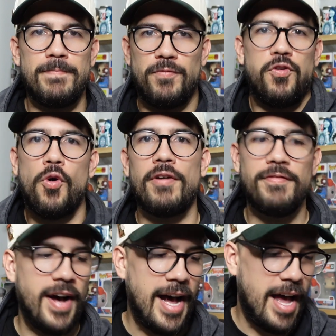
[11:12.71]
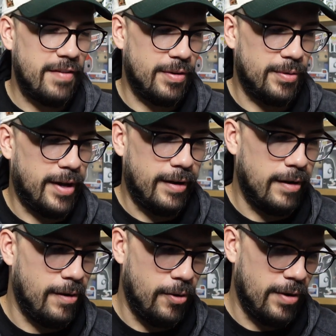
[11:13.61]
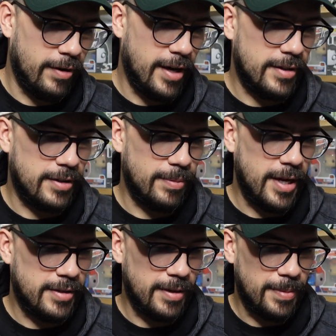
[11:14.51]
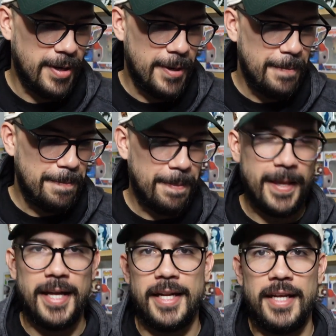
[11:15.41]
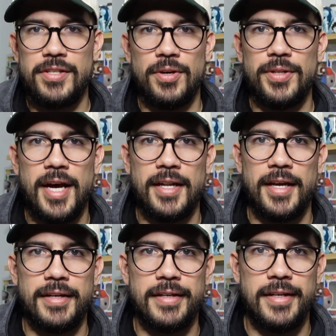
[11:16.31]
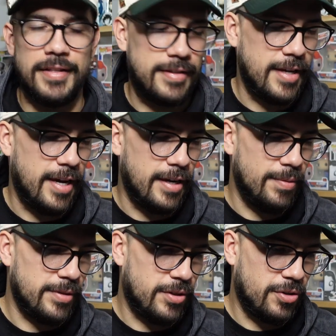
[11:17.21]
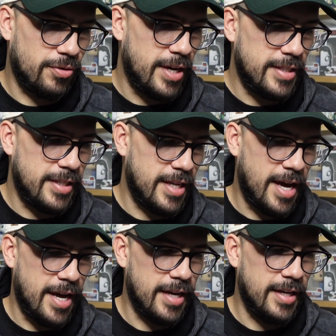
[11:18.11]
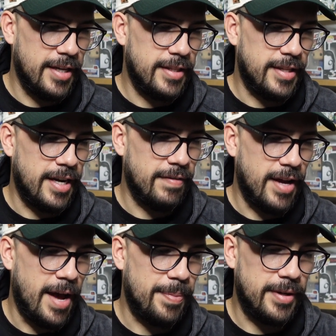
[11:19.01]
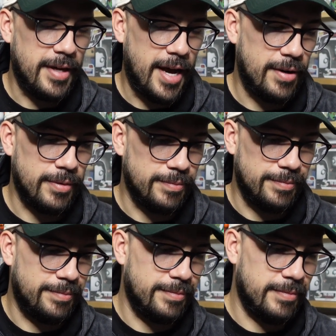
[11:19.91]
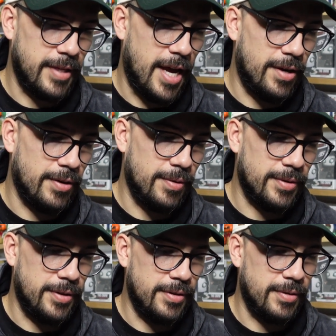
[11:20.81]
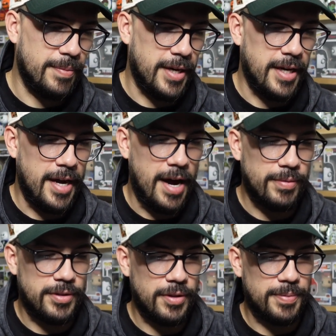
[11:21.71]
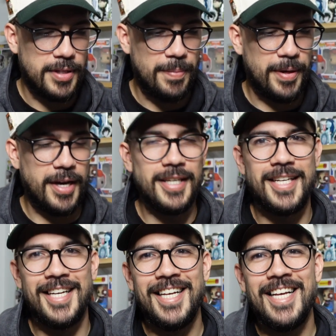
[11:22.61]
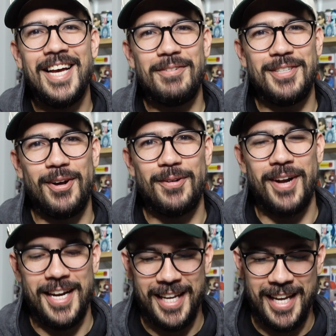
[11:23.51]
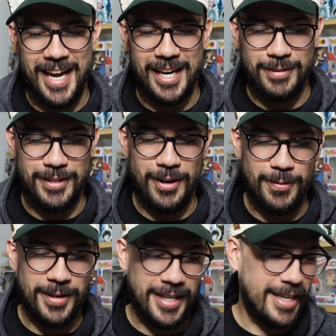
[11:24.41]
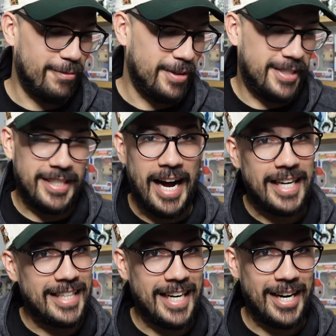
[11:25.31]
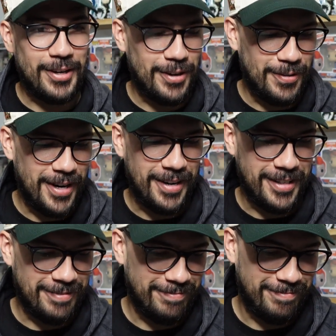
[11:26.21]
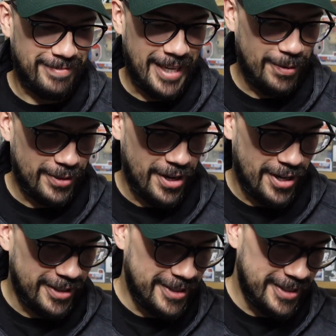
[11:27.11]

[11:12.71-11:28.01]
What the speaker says: 4 or 5, and we're like, oh, whoever gets them, gets them. And then they sold out, like, insane. It was crazy that that even happened. I don't know what they're doing, man. I was so upset because it was the only one I didn't get, and it was the only one that they restocked it out of nowhere, and then it was gone.